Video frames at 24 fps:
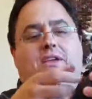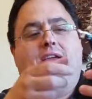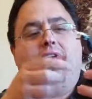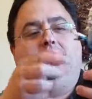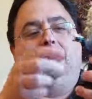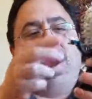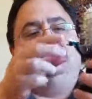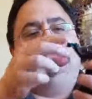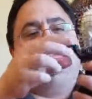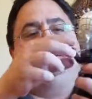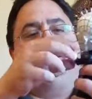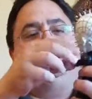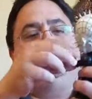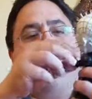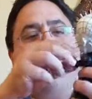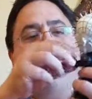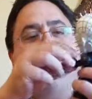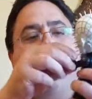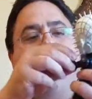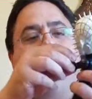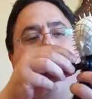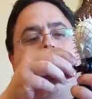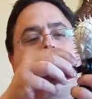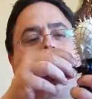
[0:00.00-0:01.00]
and take a
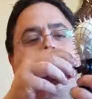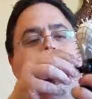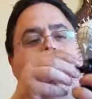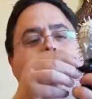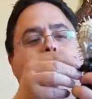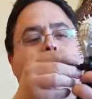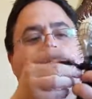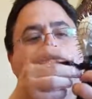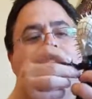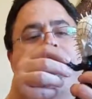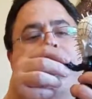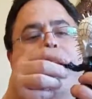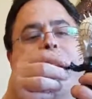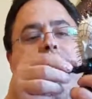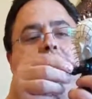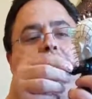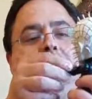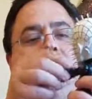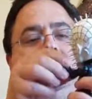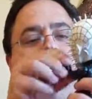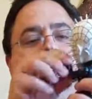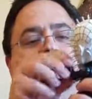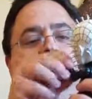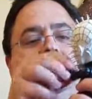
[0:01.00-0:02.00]
look
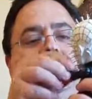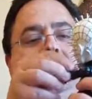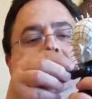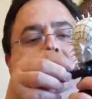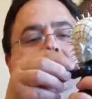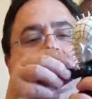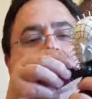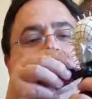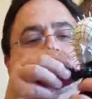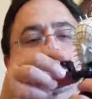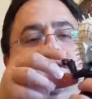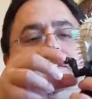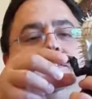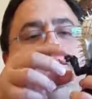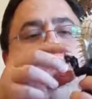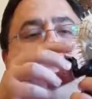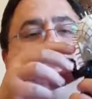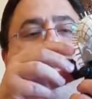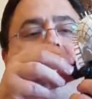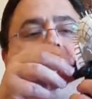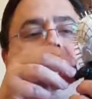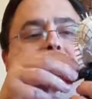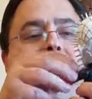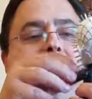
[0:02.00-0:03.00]
at how this
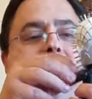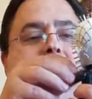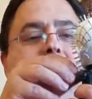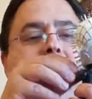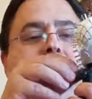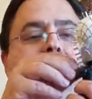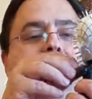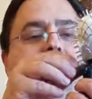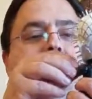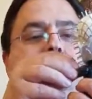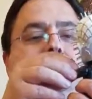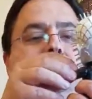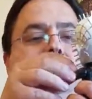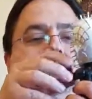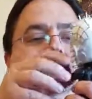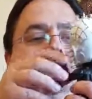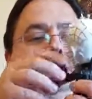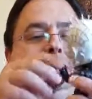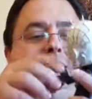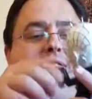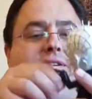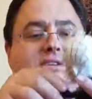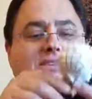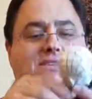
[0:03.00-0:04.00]
is
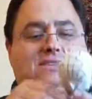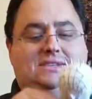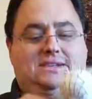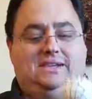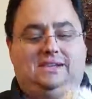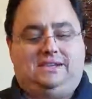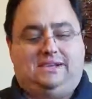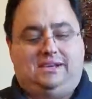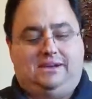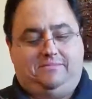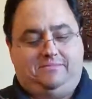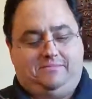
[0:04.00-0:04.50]
set up.